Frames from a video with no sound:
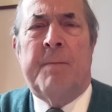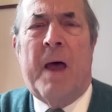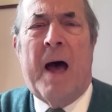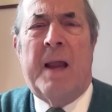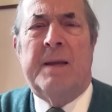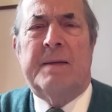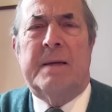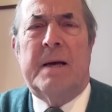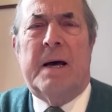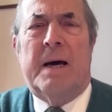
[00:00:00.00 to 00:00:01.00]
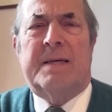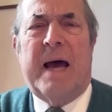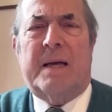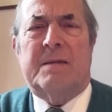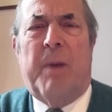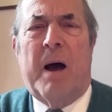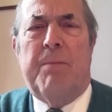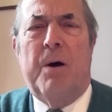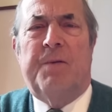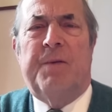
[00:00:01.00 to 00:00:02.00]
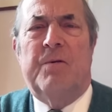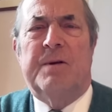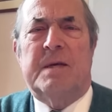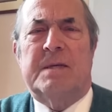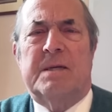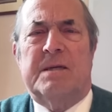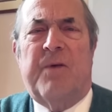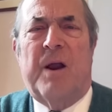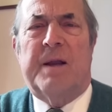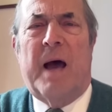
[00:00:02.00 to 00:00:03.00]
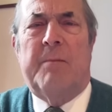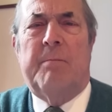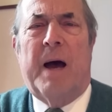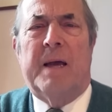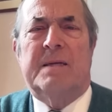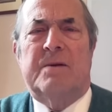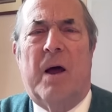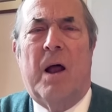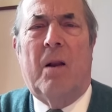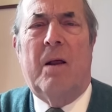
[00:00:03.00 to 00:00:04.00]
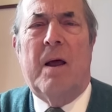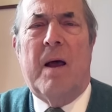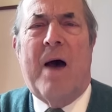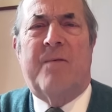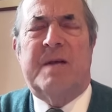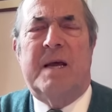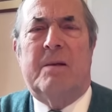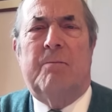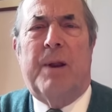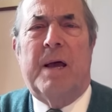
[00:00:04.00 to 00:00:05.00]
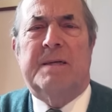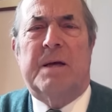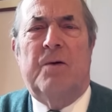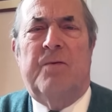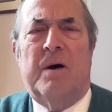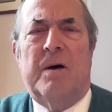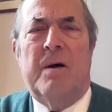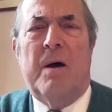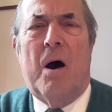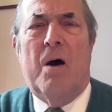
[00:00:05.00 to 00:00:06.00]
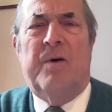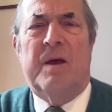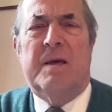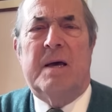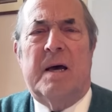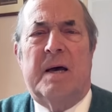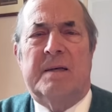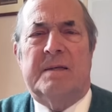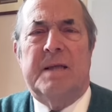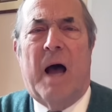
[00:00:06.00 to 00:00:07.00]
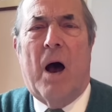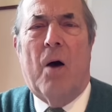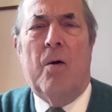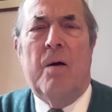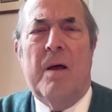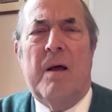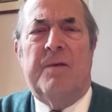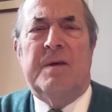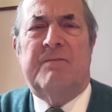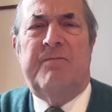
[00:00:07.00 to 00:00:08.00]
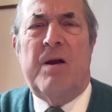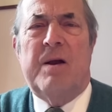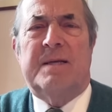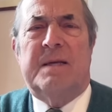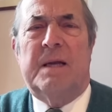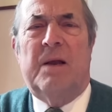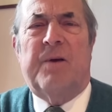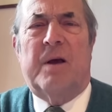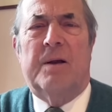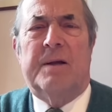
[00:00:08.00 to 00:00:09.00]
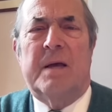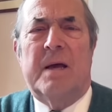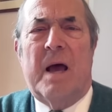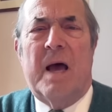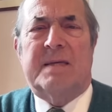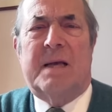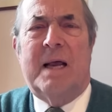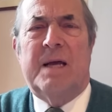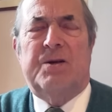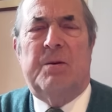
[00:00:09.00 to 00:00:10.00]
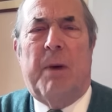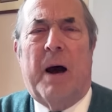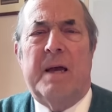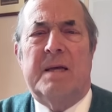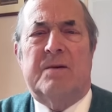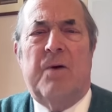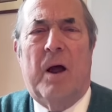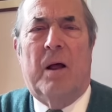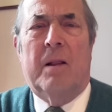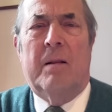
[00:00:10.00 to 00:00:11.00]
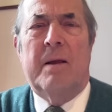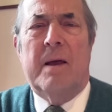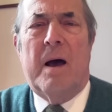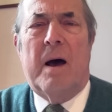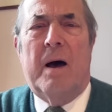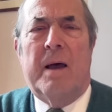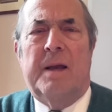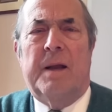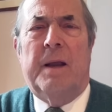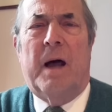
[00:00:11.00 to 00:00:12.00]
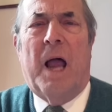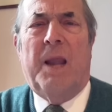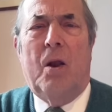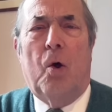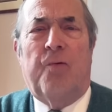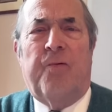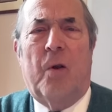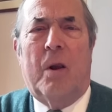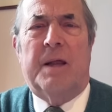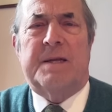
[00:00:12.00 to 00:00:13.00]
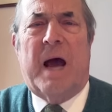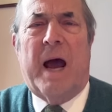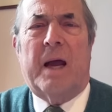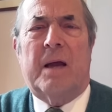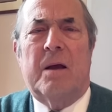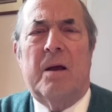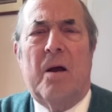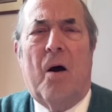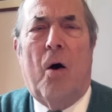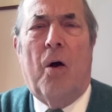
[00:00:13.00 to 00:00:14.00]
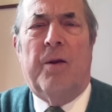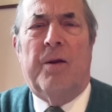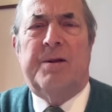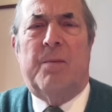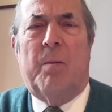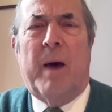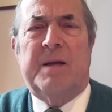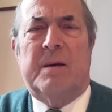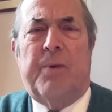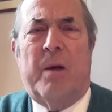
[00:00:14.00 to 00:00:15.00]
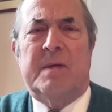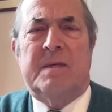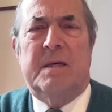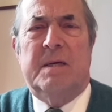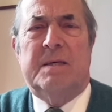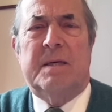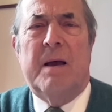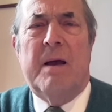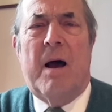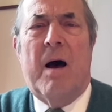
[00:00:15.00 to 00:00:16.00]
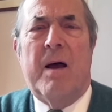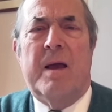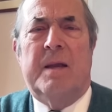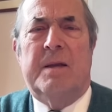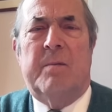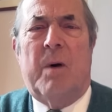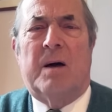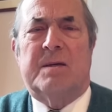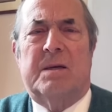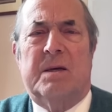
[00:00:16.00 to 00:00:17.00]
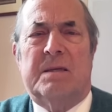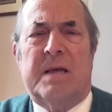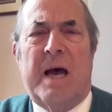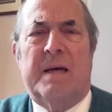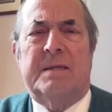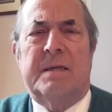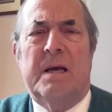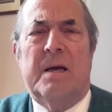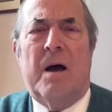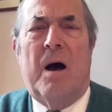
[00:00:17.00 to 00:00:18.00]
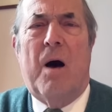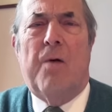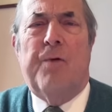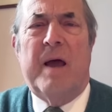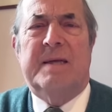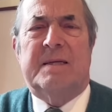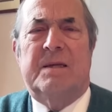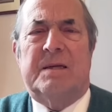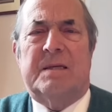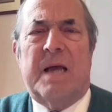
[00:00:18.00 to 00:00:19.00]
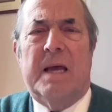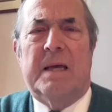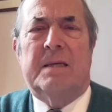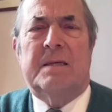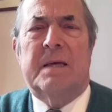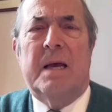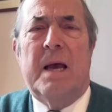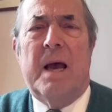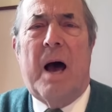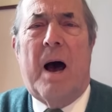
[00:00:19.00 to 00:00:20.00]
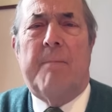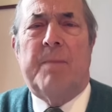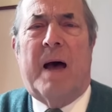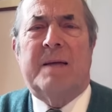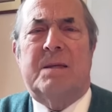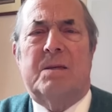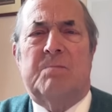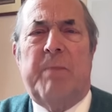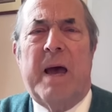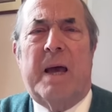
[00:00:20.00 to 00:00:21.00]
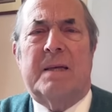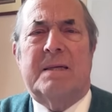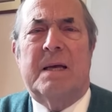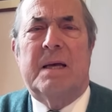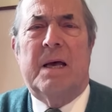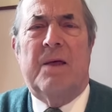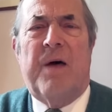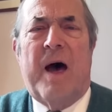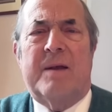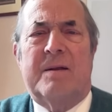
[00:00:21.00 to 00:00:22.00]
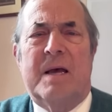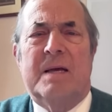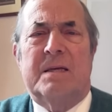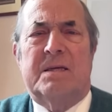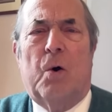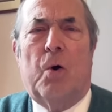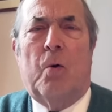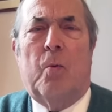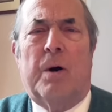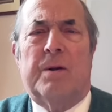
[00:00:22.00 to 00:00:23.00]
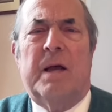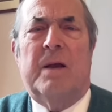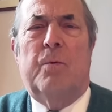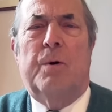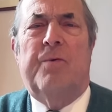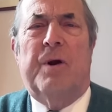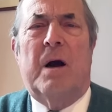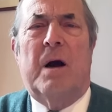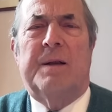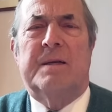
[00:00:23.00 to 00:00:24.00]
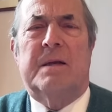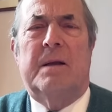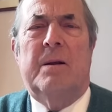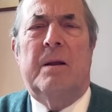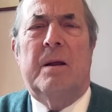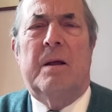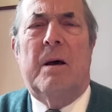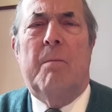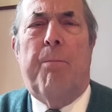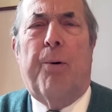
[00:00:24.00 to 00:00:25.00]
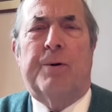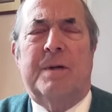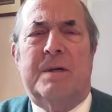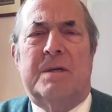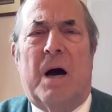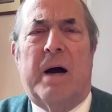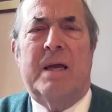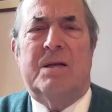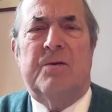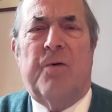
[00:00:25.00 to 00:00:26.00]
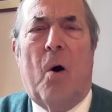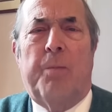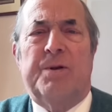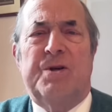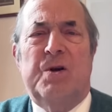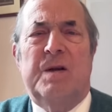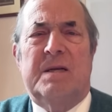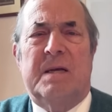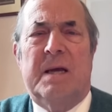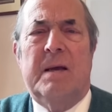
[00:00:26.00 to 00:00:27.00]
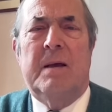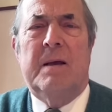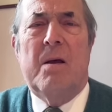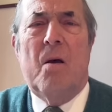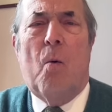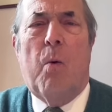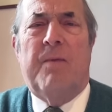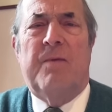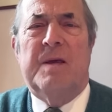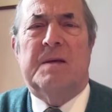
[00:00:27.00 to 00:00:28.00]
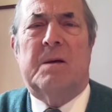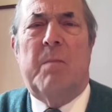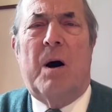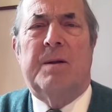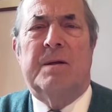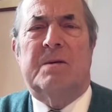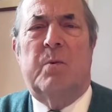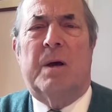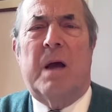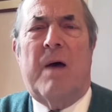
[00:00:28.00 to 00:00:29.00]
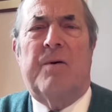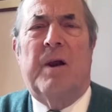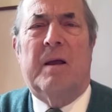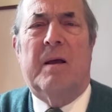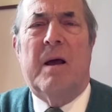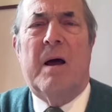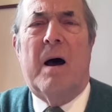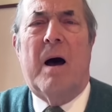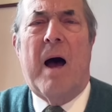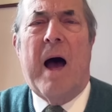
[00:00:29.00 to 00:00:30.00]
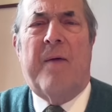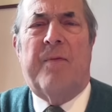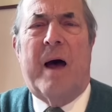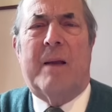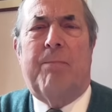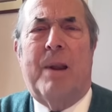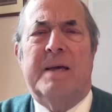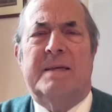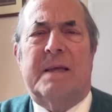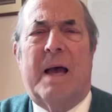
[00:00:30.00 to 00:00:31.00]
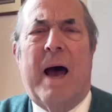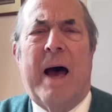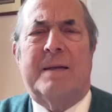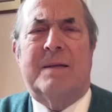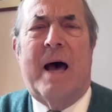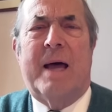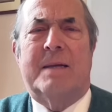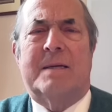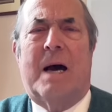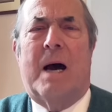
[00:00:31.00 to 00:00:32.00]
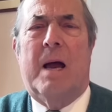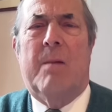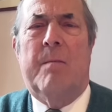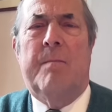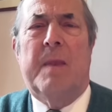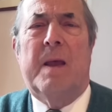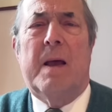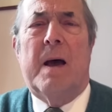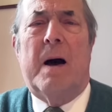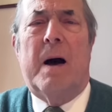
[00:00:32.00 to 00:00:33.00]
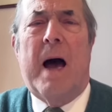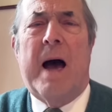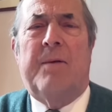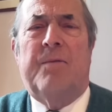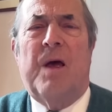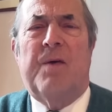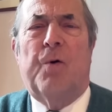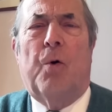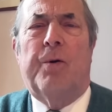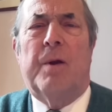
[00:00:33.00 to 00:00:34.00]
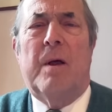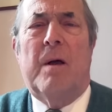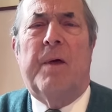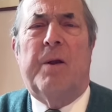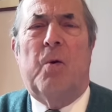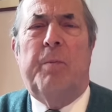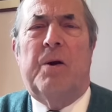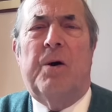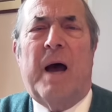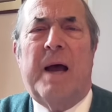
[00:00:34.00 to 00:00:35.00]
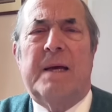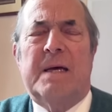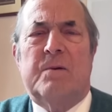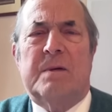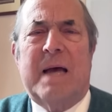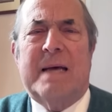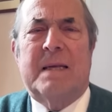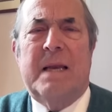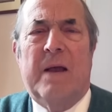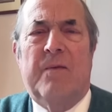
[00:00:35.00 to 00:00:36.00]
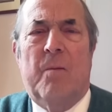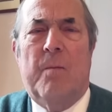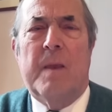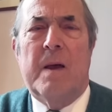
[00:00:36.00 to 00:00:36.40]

And attacks by both the resistance front and by Israel have taken place over, over years now. This very significant escalation by Israel uh, in an unlawful attack on diplomatic premises uh, in Damascus has uh, raised the stakes. Um, I suspect that they saw what they would regard as an important target of opportunity when these commanders were gathering uh, at that place at that time. Uh, and they thought that it would be a good idea to assassinate them.